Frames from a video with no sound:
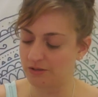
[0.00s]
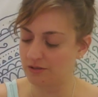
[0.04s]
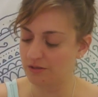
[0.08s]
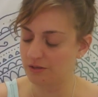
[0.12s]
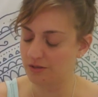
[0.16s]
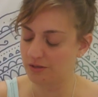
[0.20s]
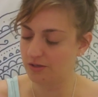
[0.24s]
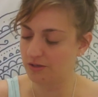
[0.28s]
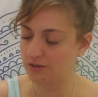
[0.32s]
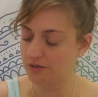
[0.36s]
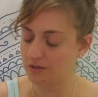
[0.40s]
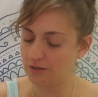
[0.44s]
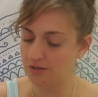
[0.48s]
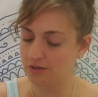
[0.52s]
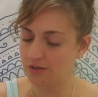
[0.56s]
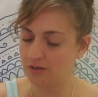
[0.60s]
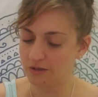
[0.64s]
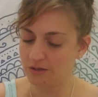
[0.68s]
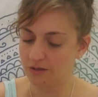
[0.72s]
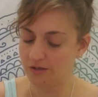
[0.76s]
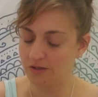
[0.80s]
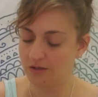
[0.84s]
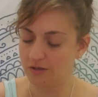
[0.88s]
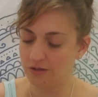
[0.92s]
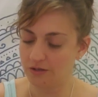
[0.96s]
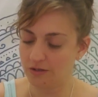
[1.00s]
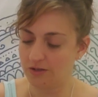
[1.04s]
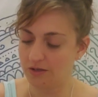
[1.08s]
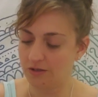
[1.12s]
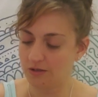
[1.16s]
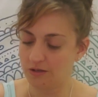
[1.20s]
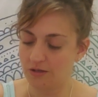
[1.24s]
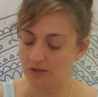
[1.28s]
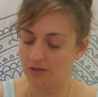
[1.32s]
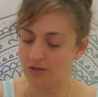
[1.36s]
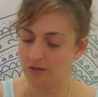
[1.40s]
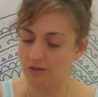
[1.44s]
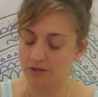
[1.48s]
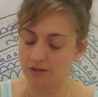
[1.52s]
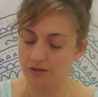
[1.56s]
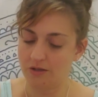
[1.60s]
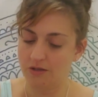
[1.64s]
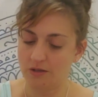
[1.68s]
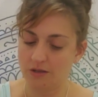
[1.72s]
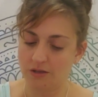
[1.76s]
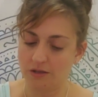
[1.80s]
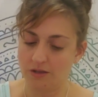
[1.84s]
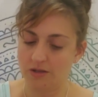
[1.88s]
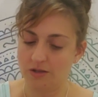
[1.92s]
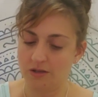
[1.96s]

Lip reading: Nobody speaks.